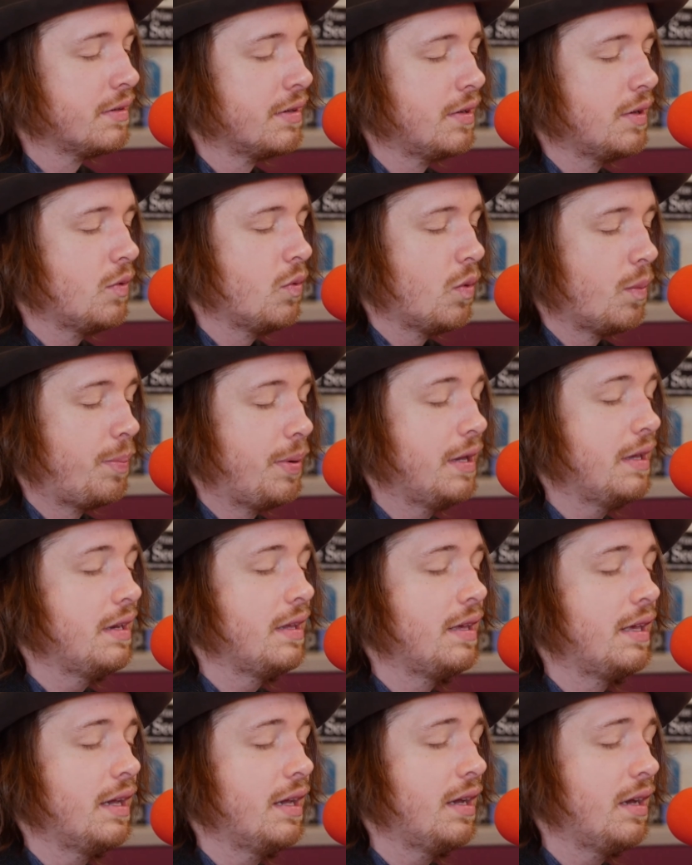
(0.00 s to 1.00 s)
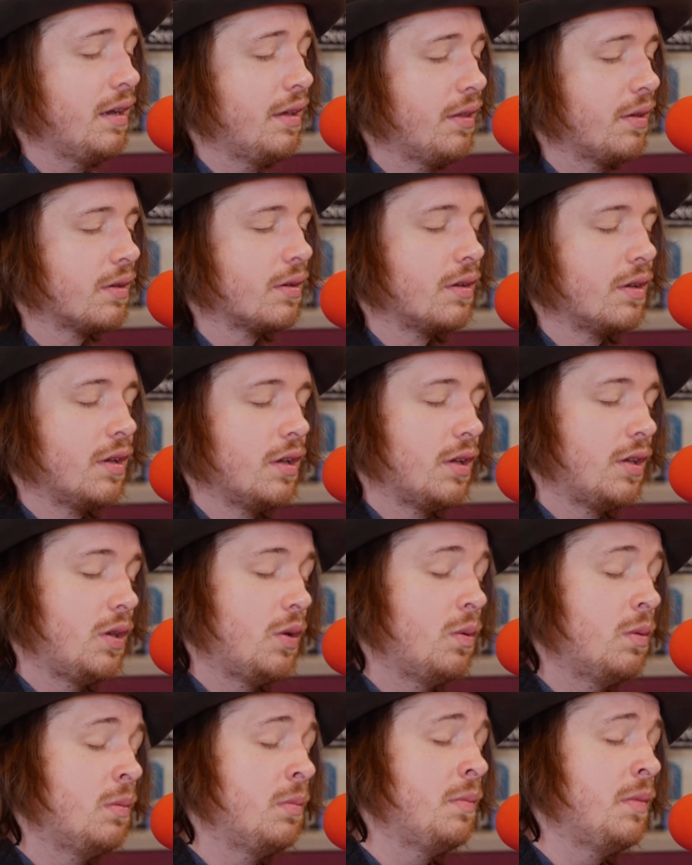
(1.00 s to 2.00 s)
We'll be together,
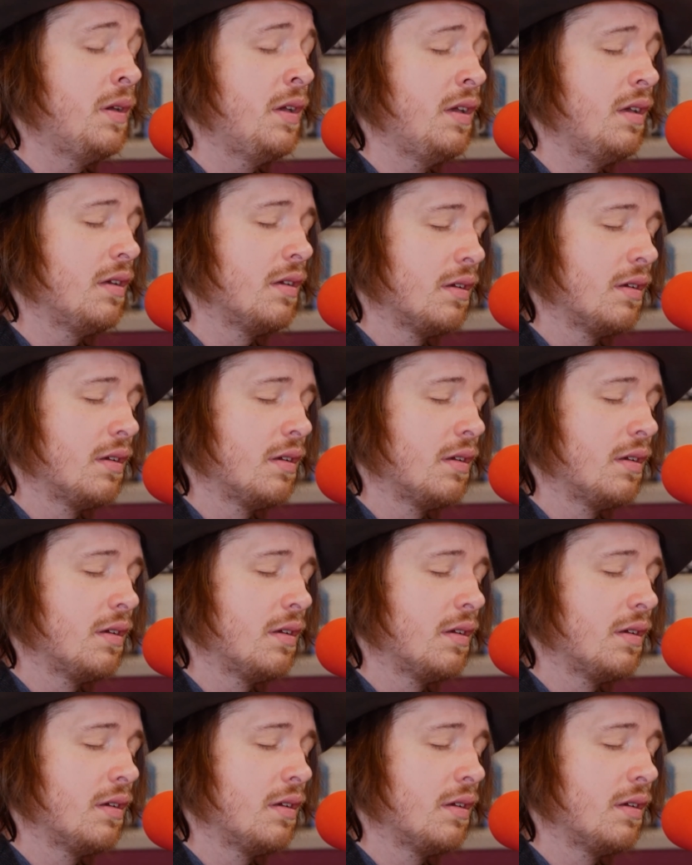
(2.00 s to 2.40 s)
you and me.